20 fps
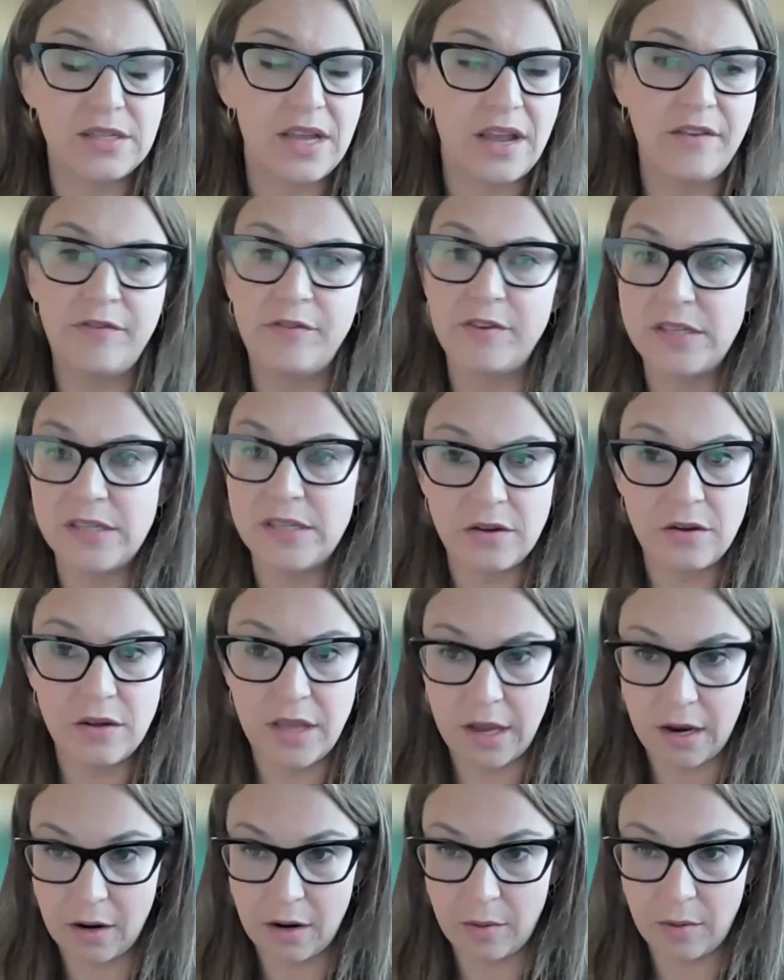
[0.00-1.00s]
Every single
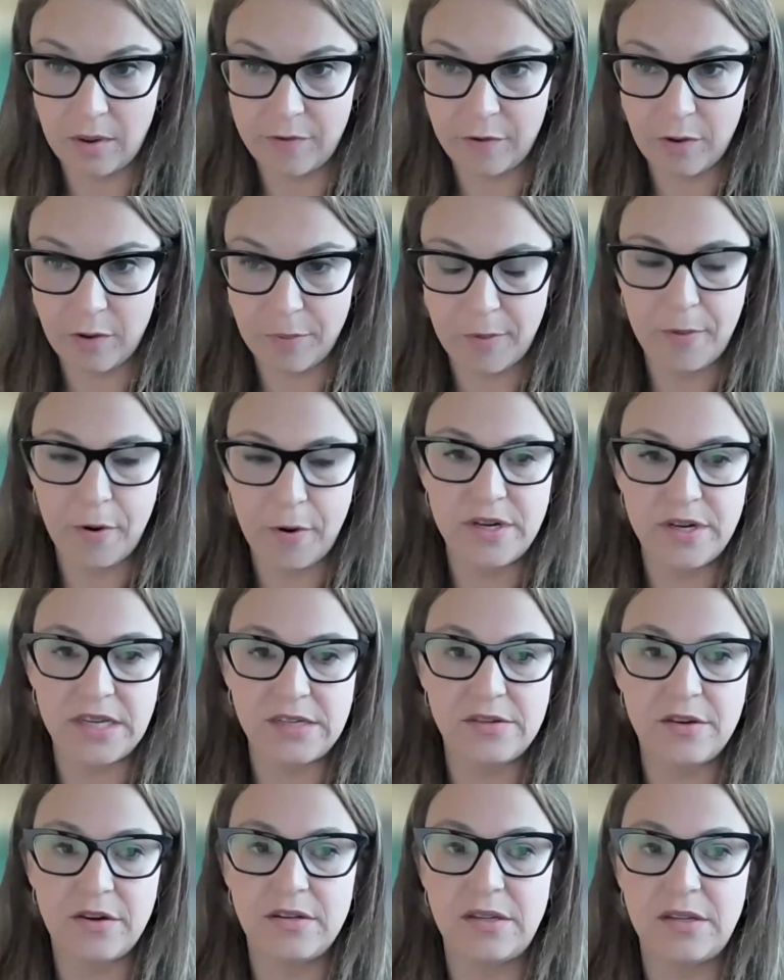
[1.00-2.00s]
year we have a group of
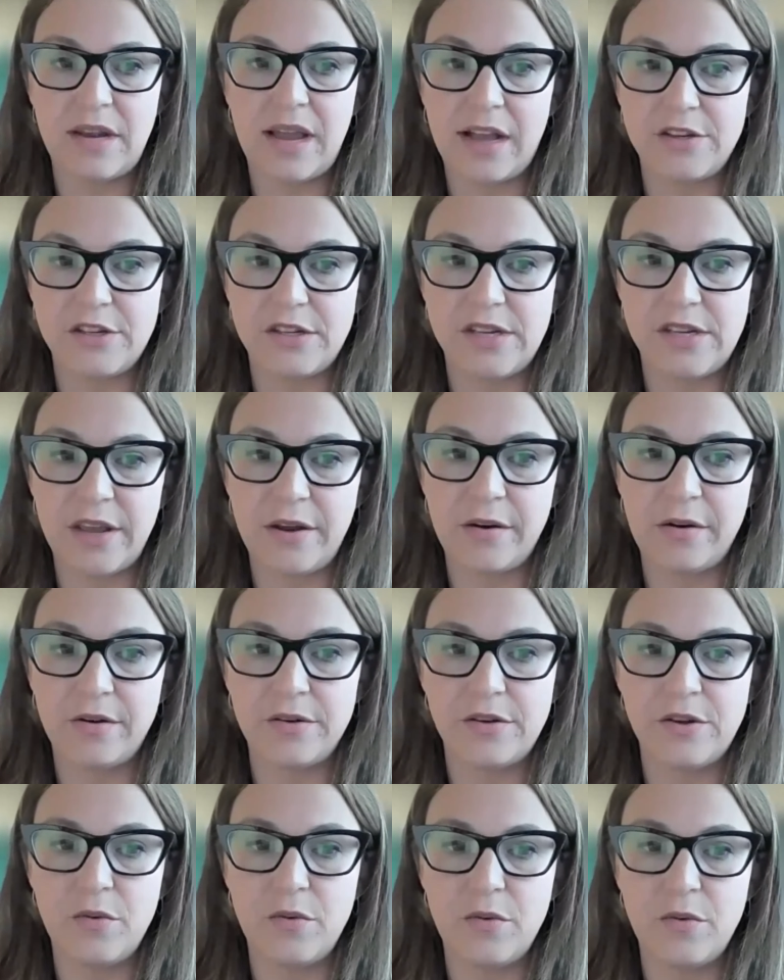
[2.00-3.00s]
protesters and agitators
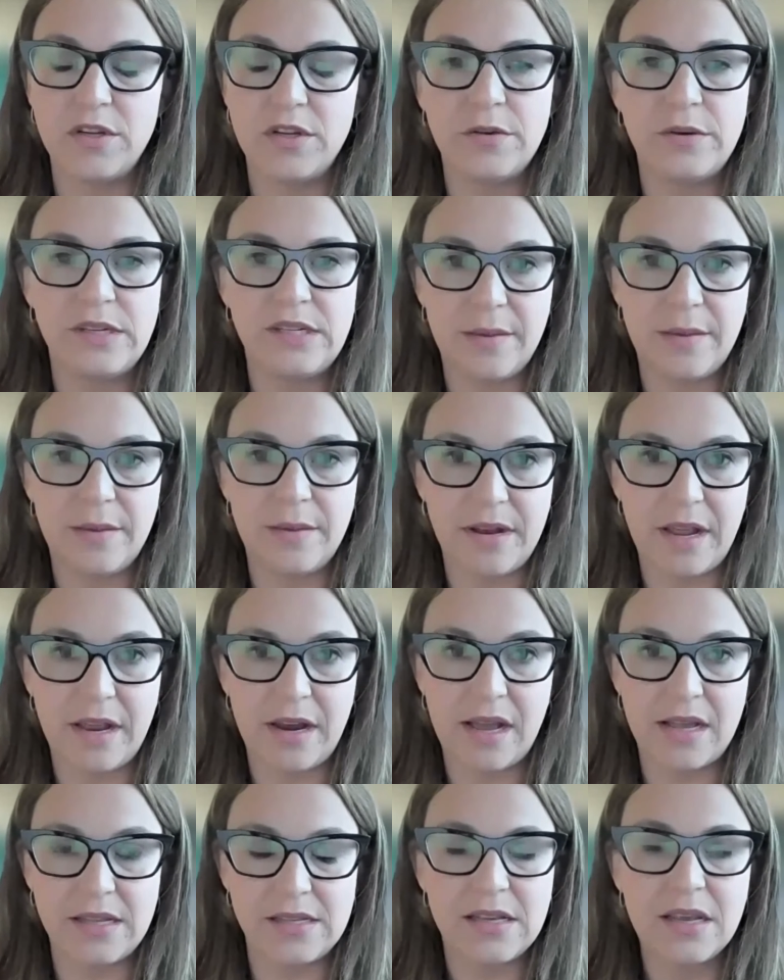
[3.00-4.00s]
who want to intimidate
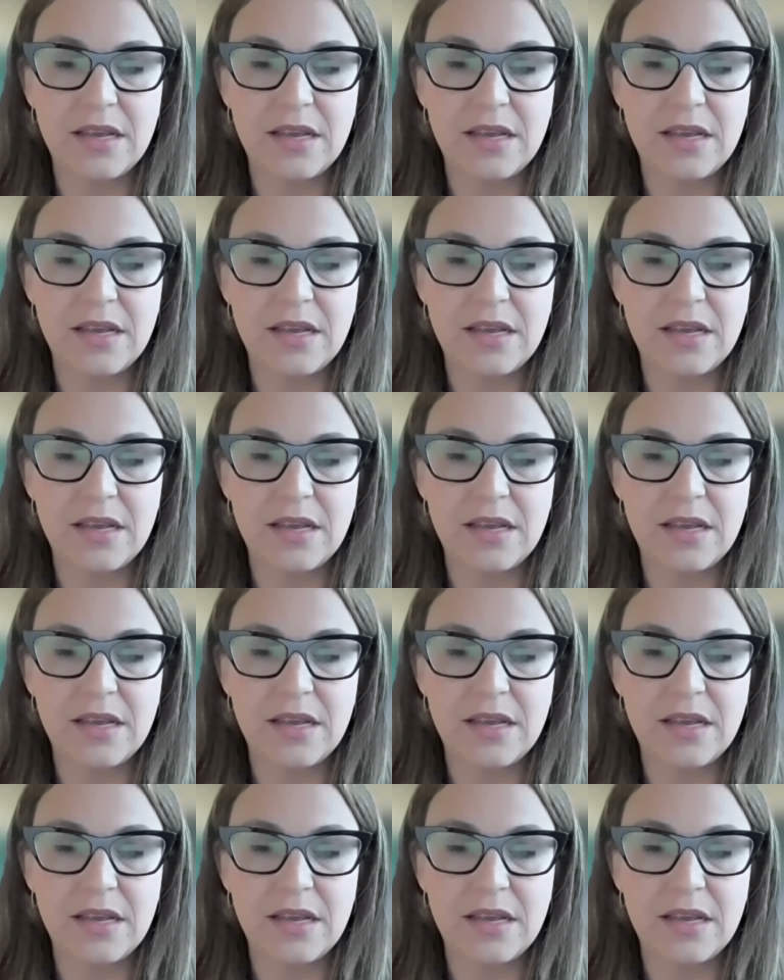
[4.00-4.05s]
us